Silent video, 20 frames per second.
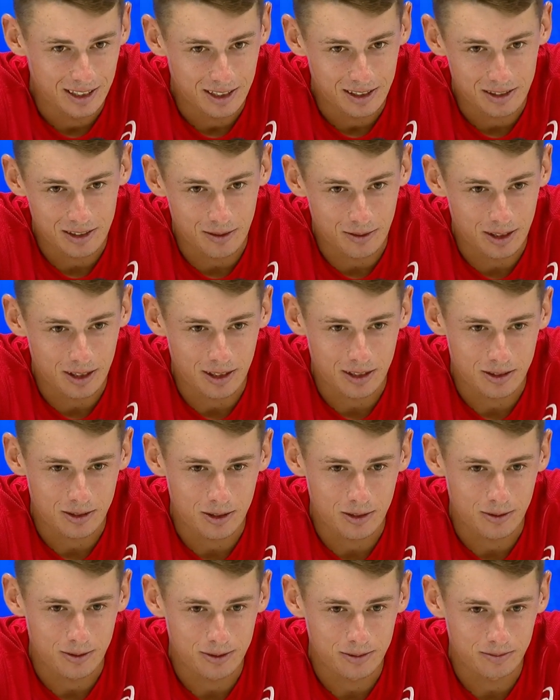something that's
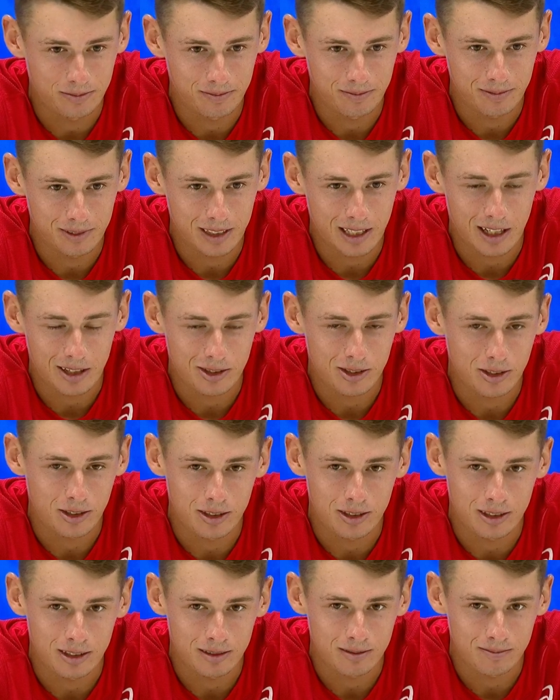sort of catched
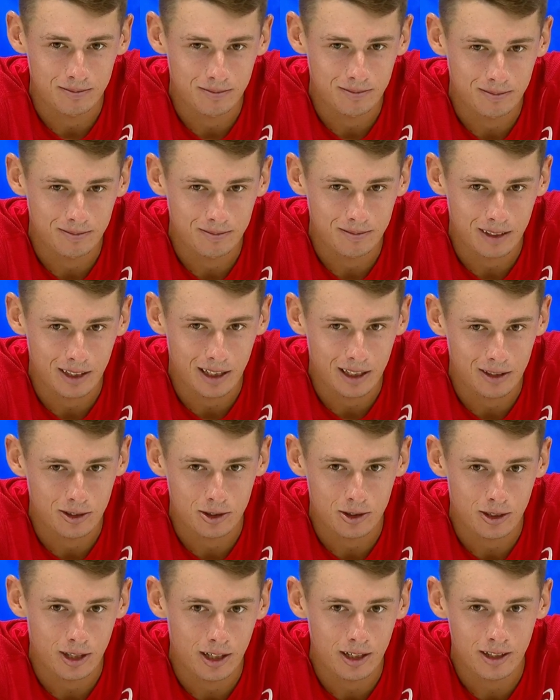on in
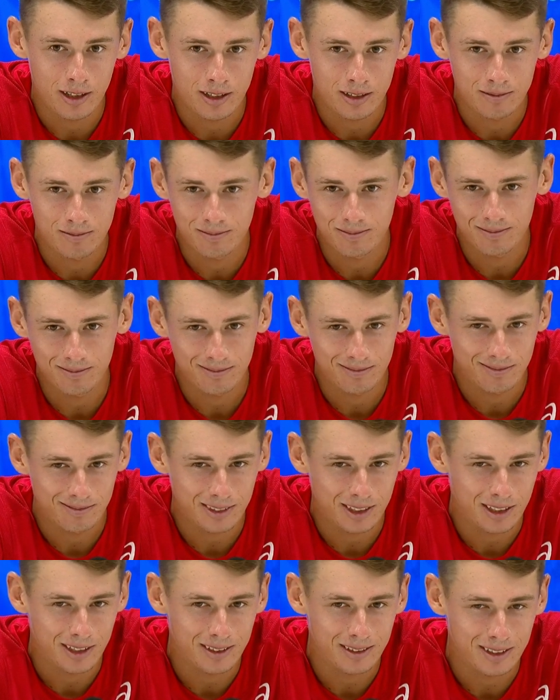Australia, and
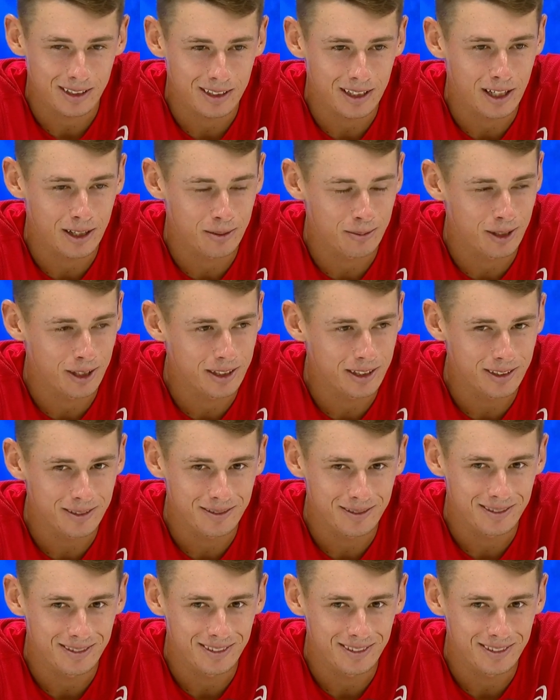yeah, I don't mind it.